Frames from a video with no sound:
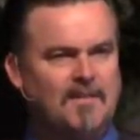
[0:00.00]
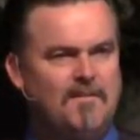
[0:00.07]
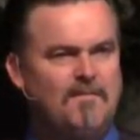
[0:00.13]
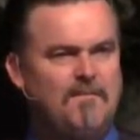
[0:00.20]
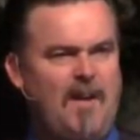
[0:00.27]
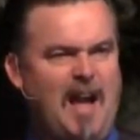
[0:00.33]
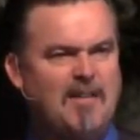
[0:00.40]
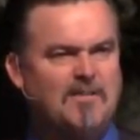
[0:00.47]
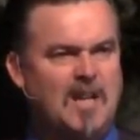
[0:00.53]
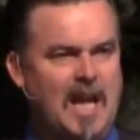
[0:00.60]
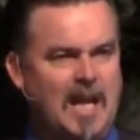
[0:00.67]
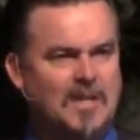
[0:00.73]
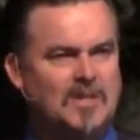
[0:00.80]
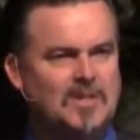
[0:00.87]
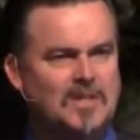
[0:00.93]
Five
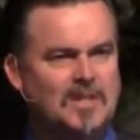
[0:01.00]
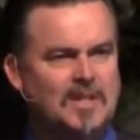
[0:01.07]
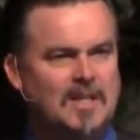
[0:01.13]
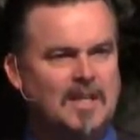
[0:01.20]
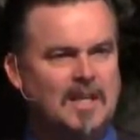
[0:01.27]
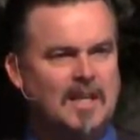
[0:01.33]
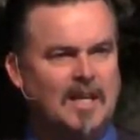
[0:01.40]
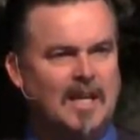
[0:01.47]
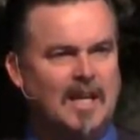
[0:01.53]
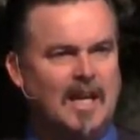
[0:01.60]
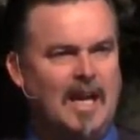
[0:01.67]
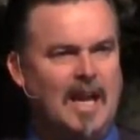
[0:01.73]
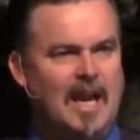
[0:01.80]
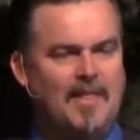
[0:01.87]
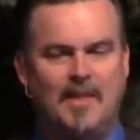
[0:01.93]
days.
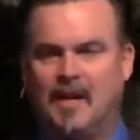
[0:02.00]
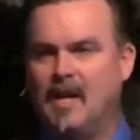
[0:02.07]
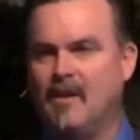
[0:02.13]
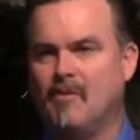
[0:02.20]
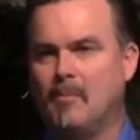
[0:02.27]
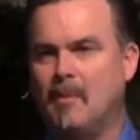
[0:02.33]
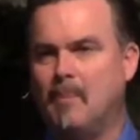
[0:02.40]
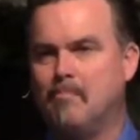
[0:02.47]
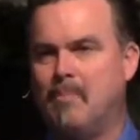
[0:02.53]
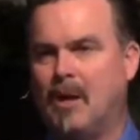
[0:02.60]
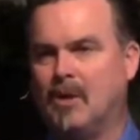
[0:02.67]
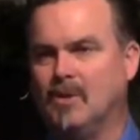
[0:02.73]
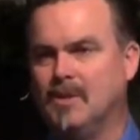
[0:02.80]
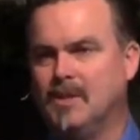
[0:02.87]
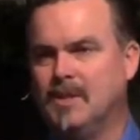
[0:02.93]
And the government
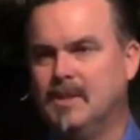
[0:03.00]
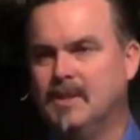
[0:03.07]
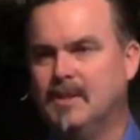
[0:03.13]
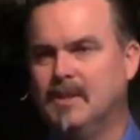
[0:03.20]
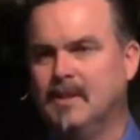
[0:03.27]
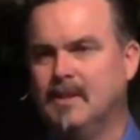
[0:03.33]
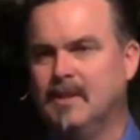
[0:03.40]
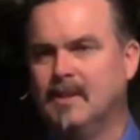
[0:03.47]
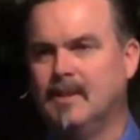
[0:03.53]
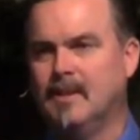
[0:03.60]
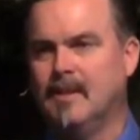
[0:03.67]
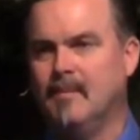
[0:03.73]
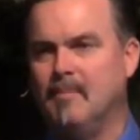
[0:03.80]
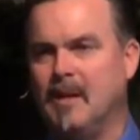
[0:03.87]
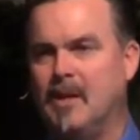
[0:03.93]
buckled
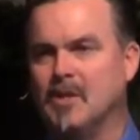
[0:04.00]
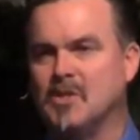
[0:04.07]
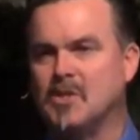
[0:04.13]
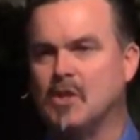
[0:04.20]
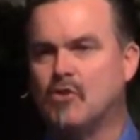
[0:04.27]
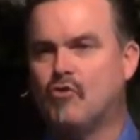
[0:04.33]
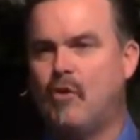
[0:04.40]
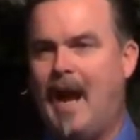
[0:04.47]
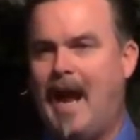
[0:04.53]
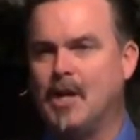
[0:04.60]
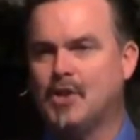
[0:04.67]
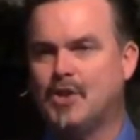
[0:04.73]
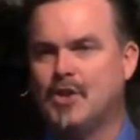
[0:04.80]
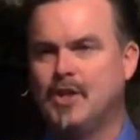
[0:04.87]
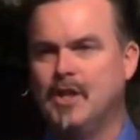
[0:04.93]
because the
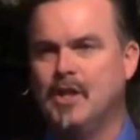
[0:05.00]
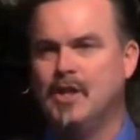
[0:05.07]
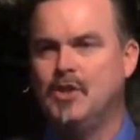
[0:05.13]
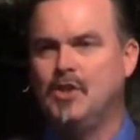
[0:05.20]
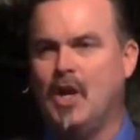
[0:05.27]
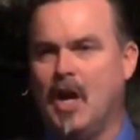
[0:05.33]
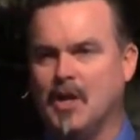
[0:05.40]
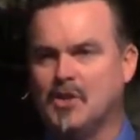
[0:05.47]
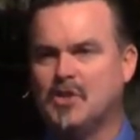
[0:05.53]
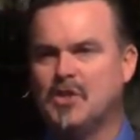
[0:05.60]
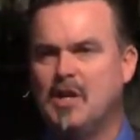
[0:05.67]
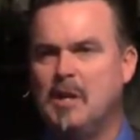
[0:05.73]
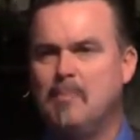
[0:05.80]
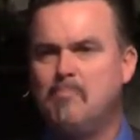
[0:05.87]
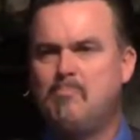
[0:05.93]
trash just
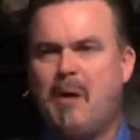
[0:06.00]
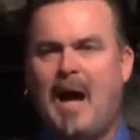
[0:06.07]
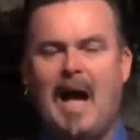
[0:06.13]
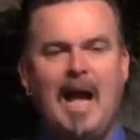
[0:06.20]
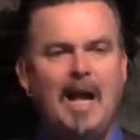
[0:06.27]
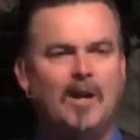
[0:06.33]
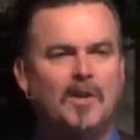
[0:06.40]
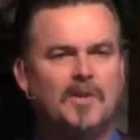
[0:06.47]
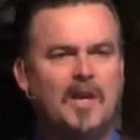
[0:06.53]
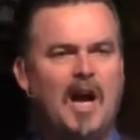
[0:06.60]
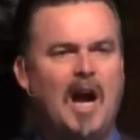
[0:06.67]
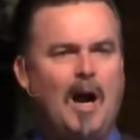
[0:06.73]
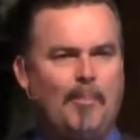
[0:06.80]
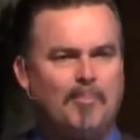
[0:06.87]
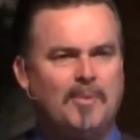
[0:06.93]
piled
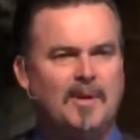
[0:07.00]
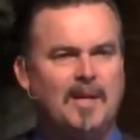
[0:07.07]
up,